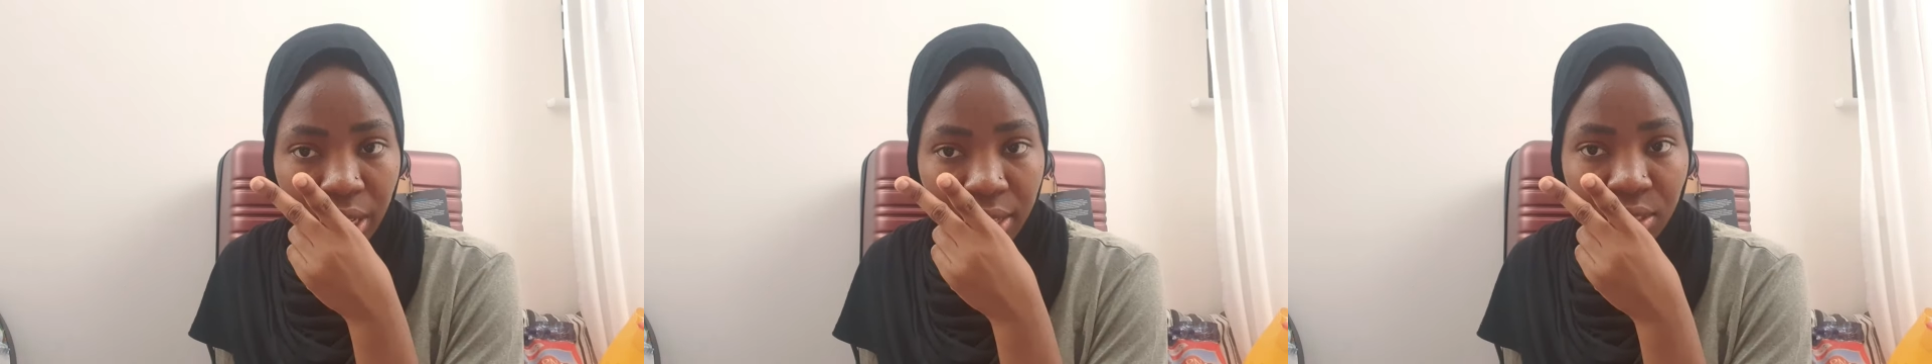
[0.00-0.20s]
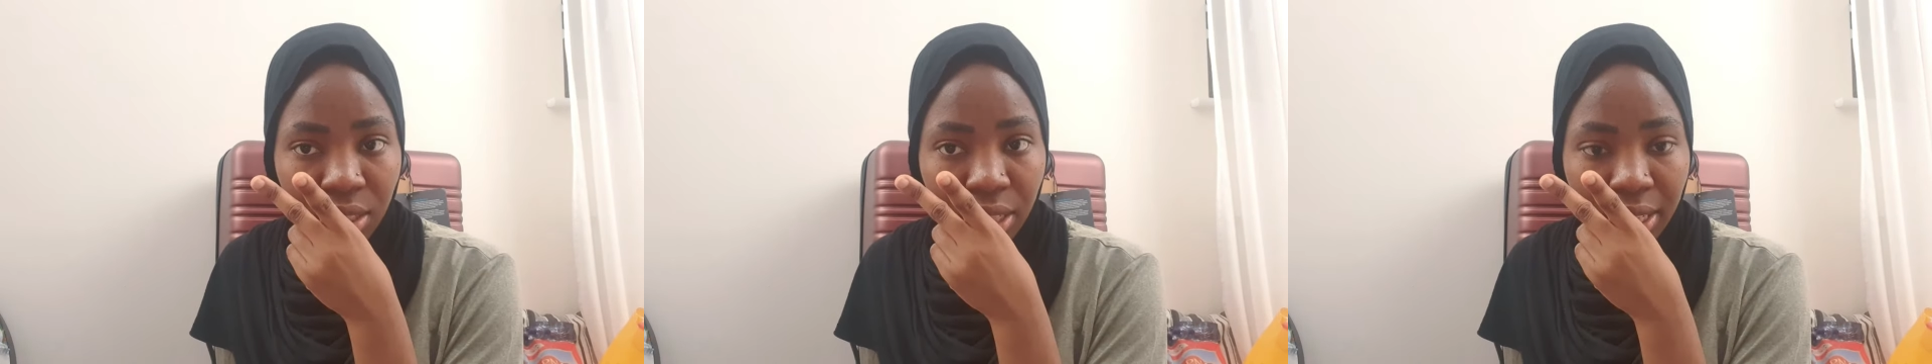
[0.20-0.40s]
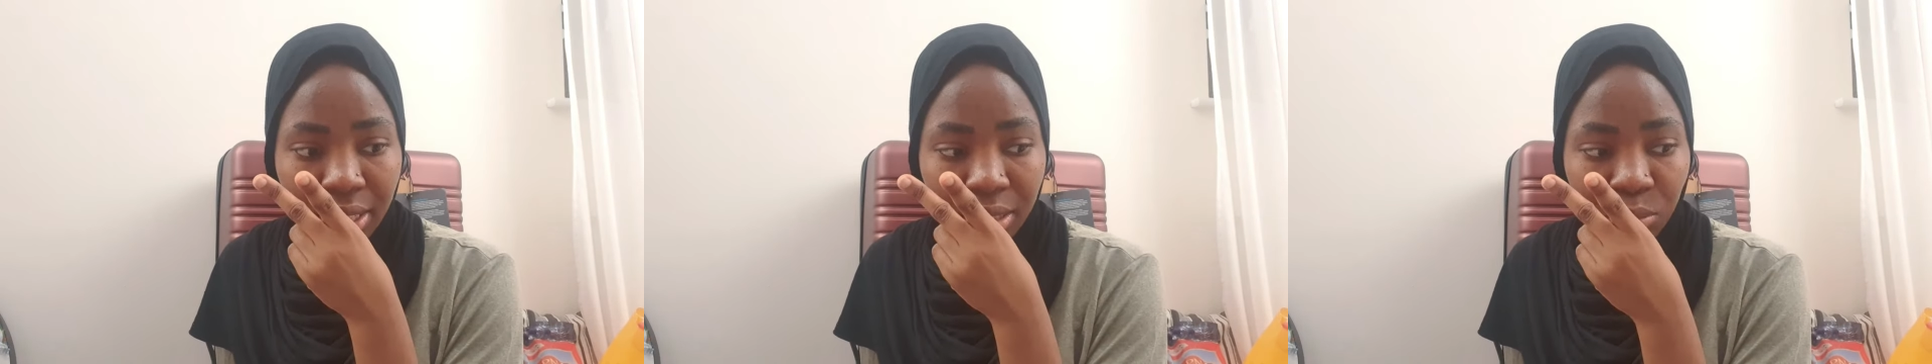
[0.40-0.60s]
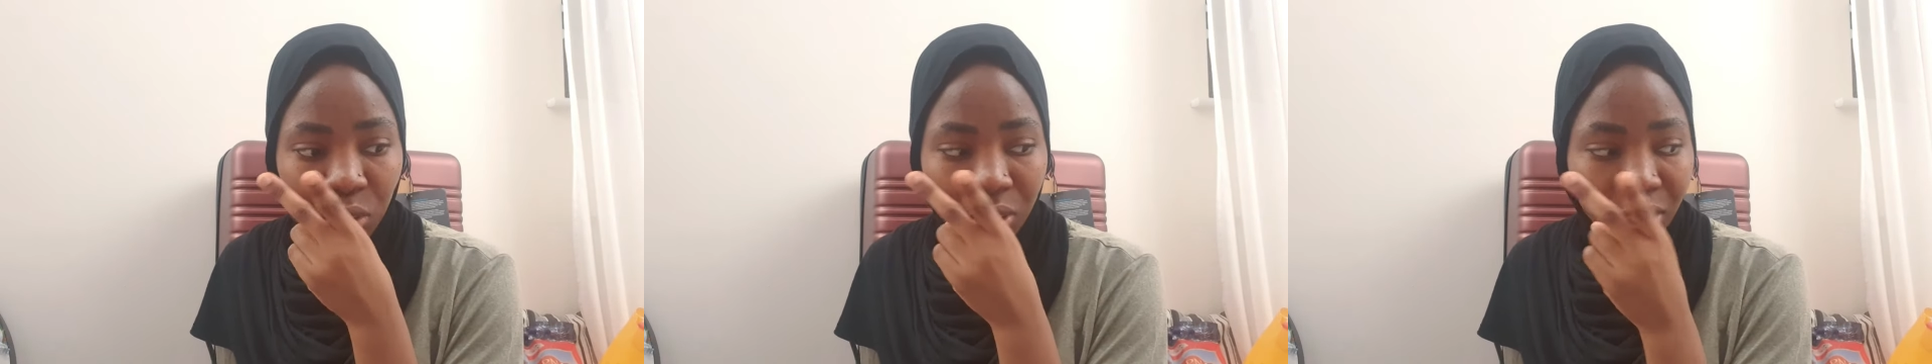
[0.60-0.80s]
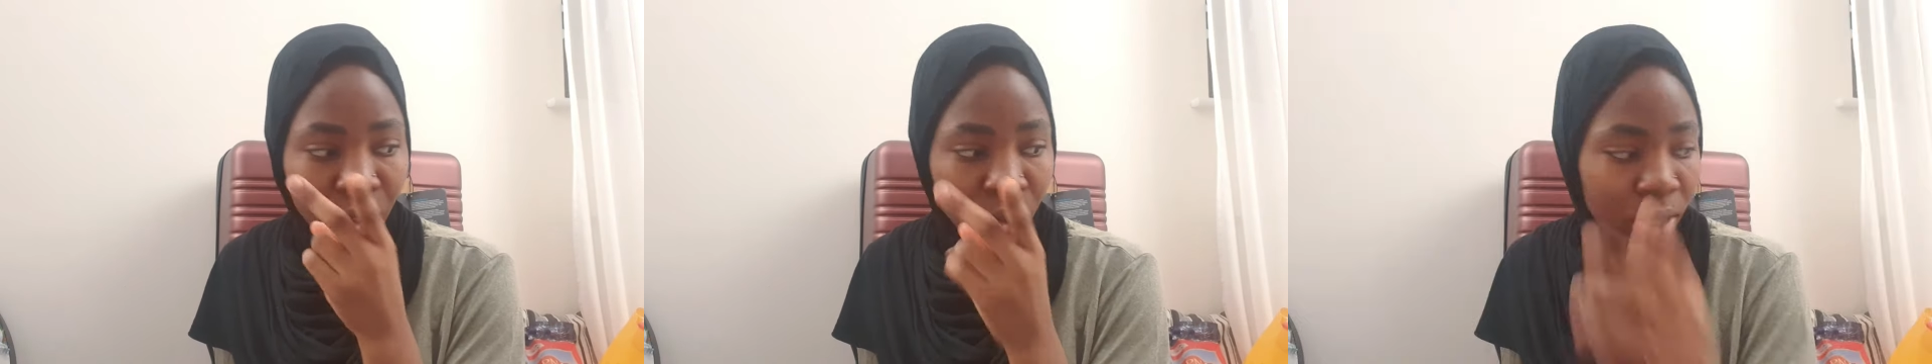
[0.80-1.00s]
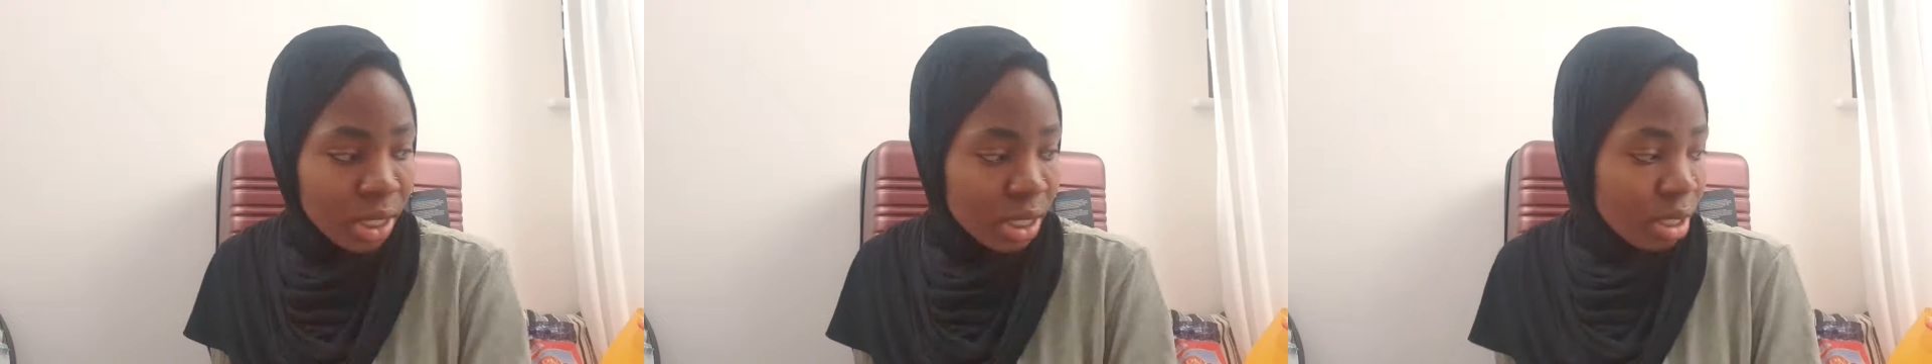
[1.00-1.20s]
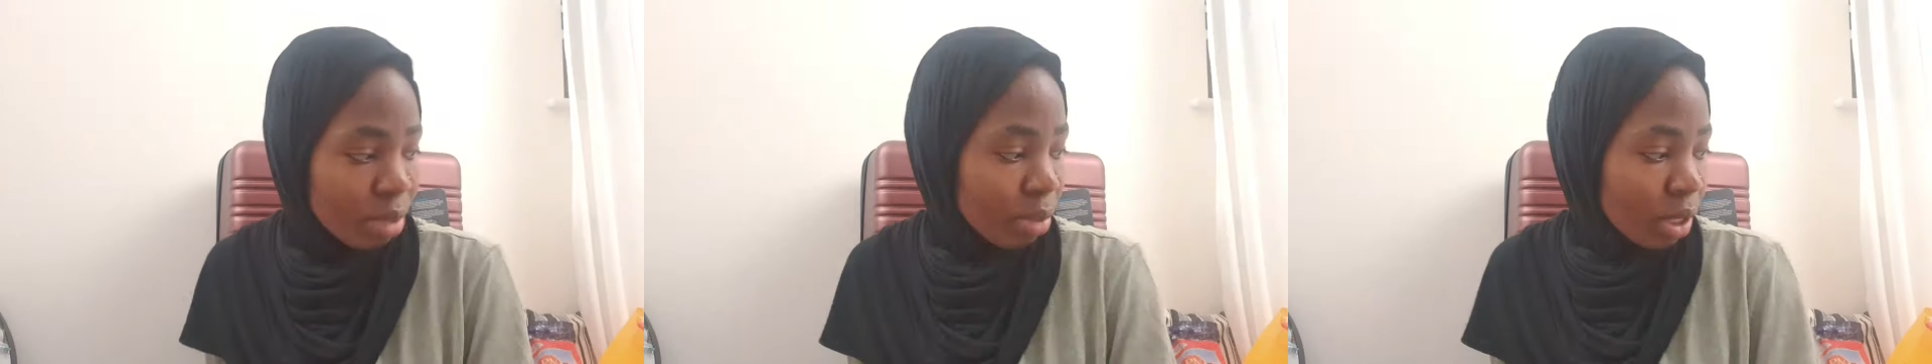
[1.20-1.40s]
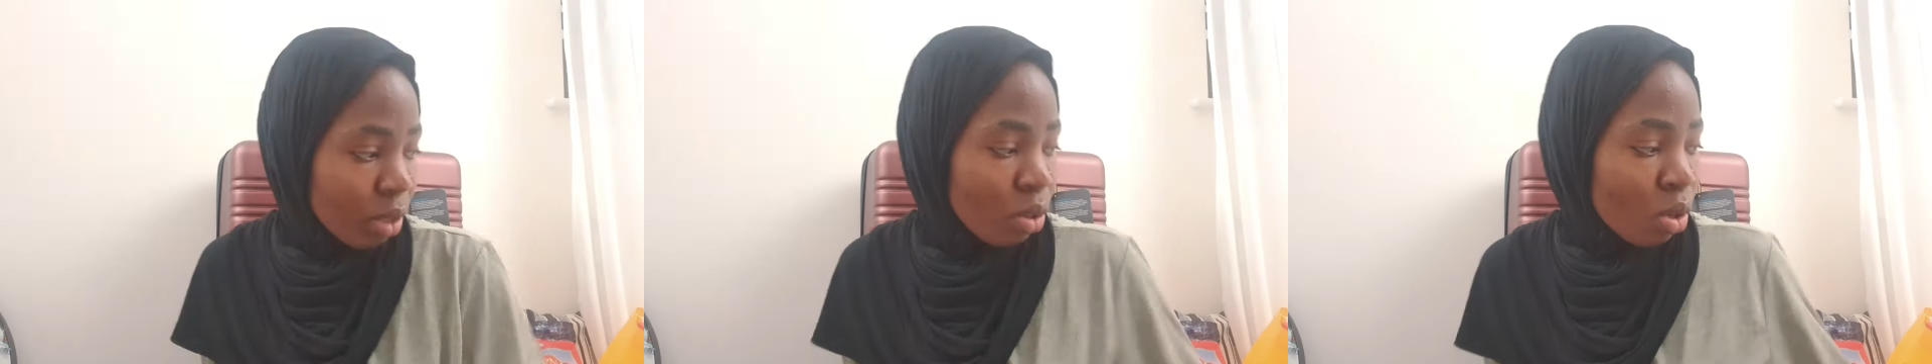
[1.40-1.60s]
See you guys in the morning. I'll go and
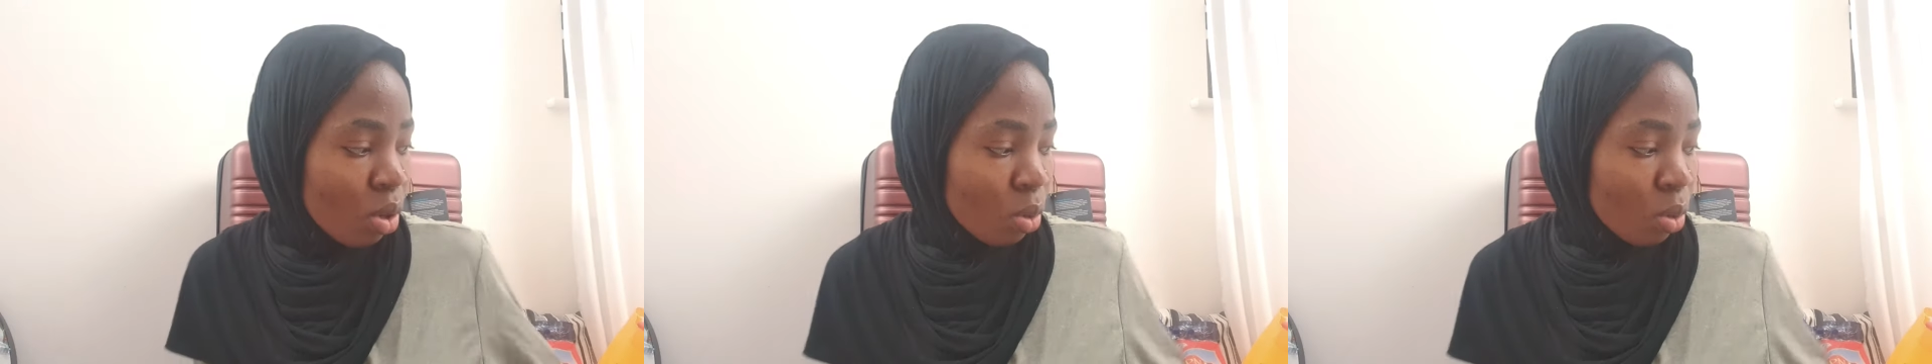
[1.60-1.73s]
sleep now.